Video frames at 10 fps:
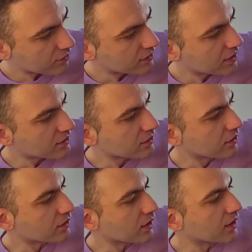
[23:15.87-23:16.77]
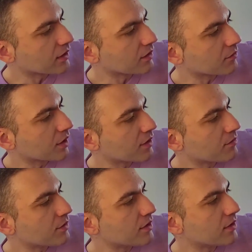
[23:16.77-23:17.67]
does look like it
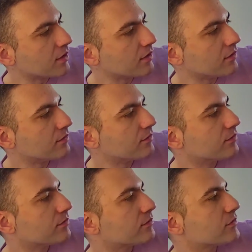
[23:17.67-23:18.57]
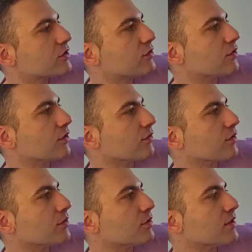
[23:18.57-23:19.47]
might be 2 or
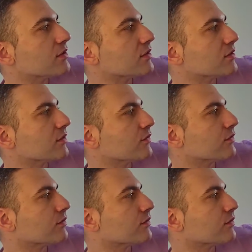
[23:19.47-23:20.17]
3 pieces of